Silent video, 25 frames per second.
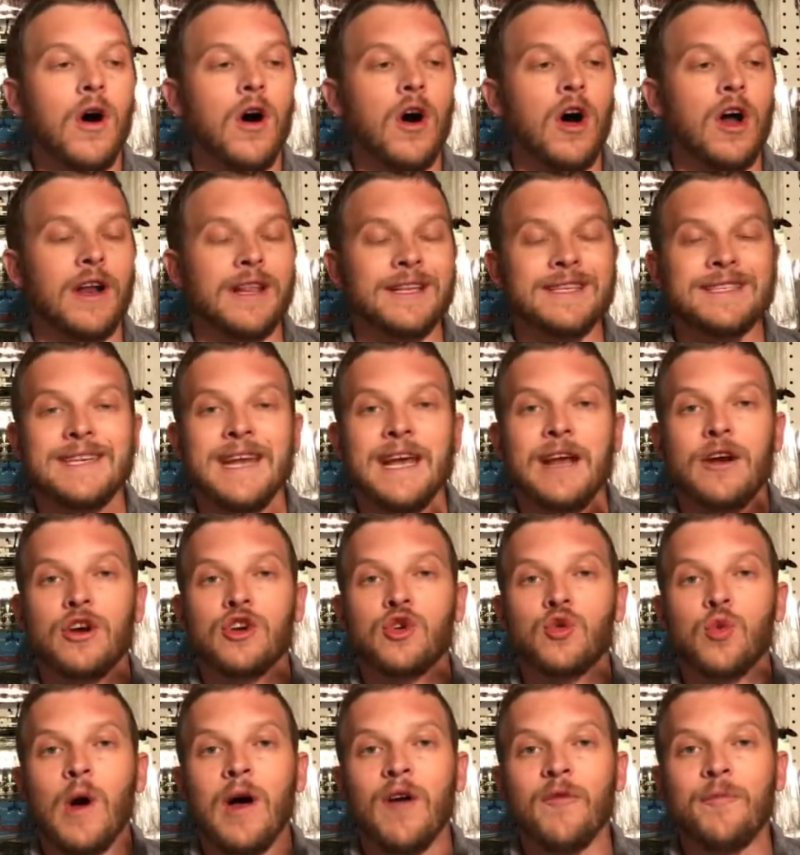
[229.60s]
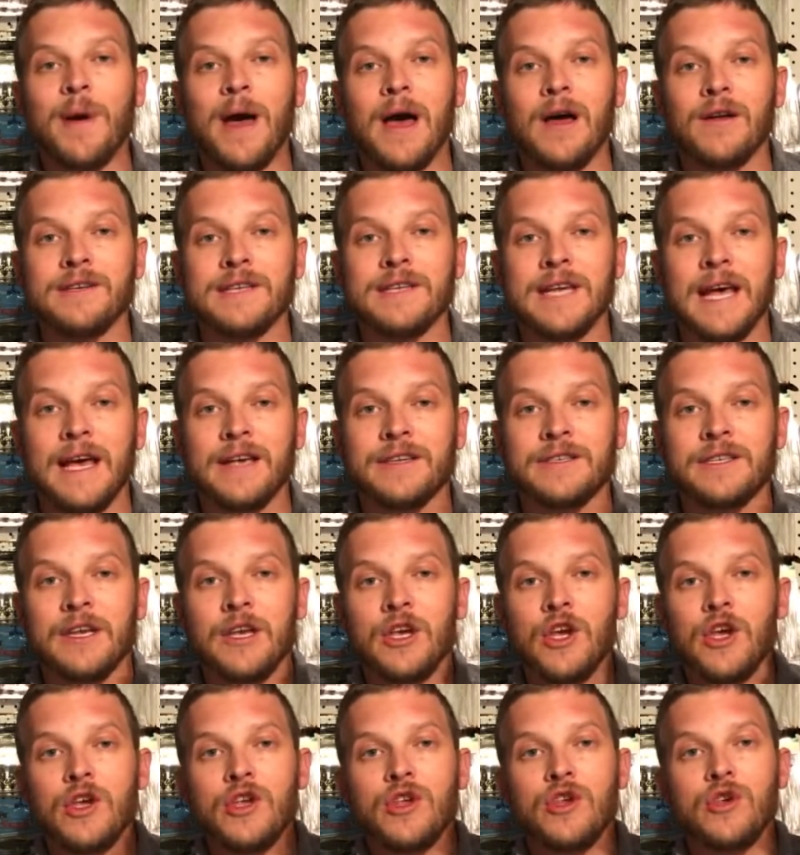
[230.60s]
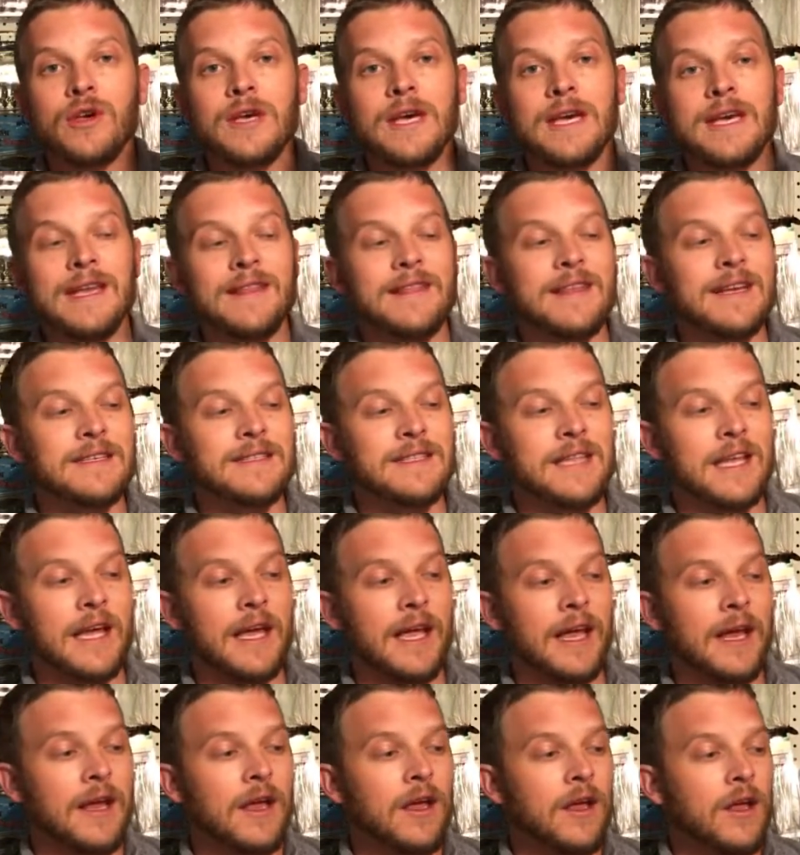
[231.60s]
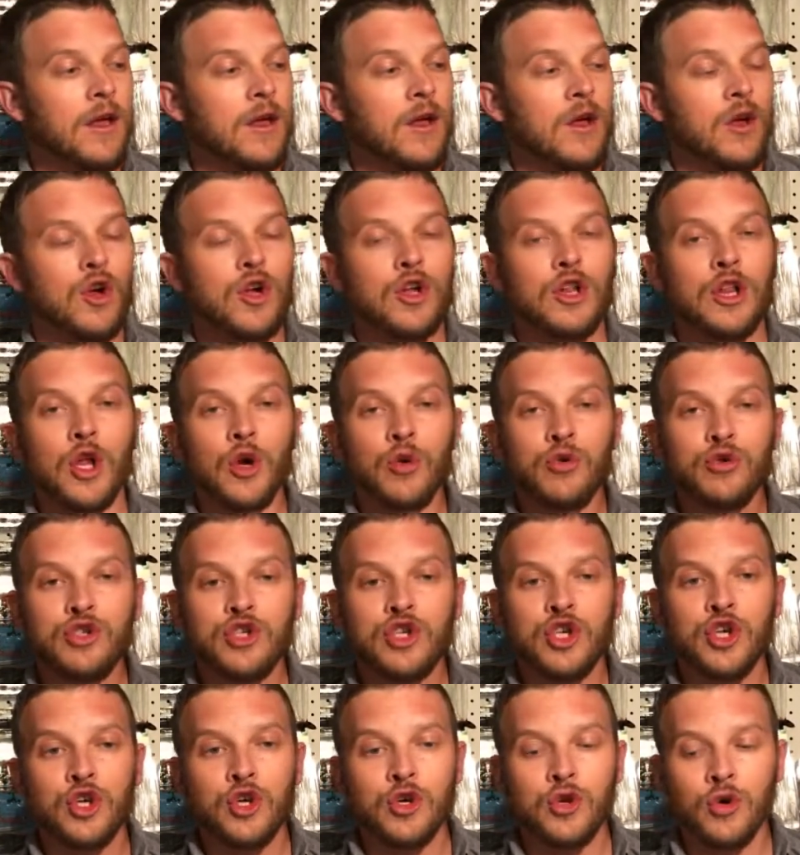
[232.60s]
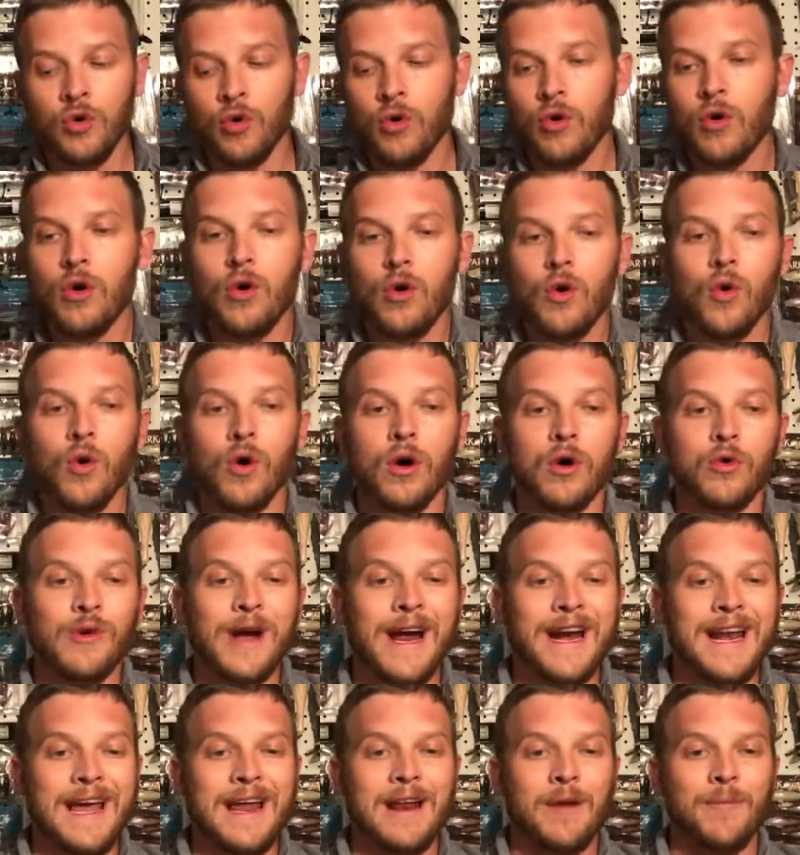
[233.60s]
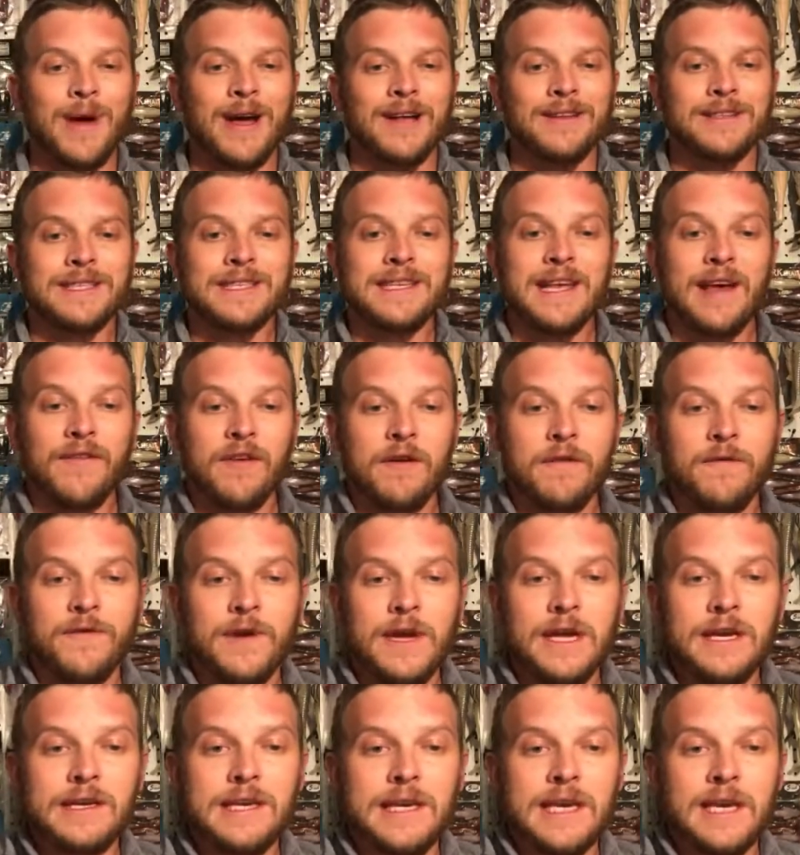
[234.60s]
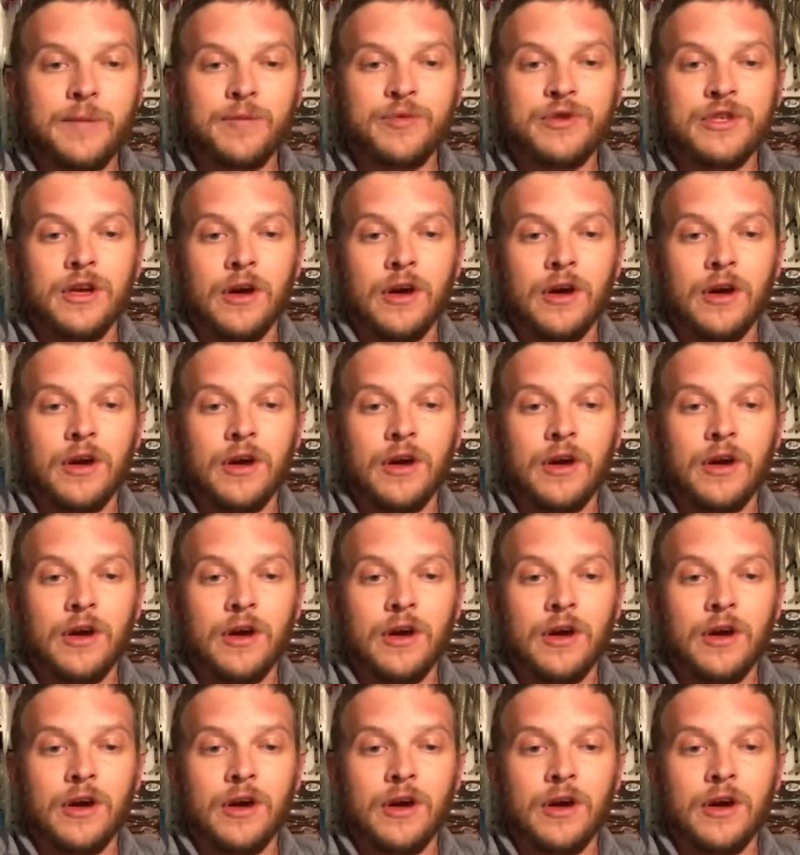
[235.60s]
on a standard 12 pound test, you could get this thing close to or right at about 7 feet deep.